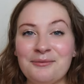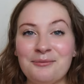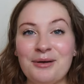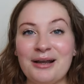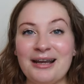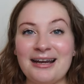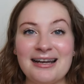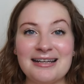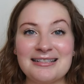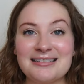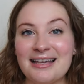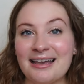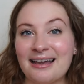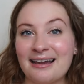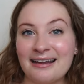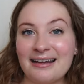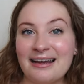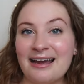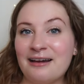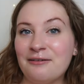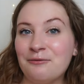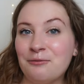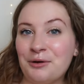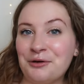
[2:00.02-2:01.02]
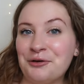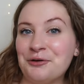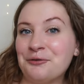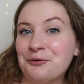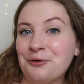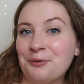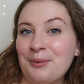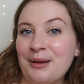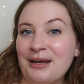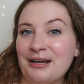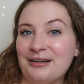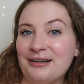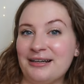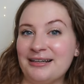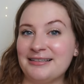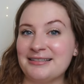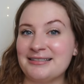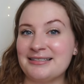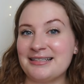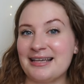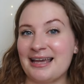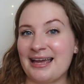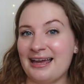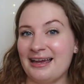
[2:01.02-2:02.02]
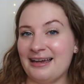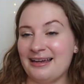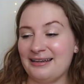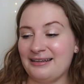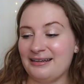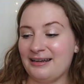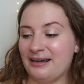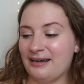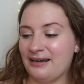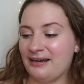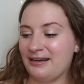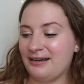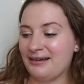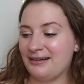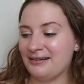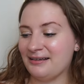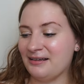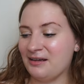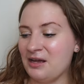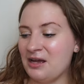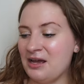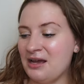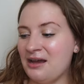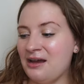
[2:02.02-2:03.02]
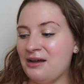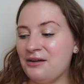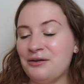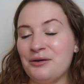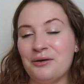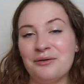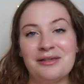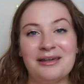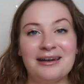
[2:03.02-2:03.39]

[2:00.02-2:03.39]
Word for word: what can I say? I have wonderful parents and I know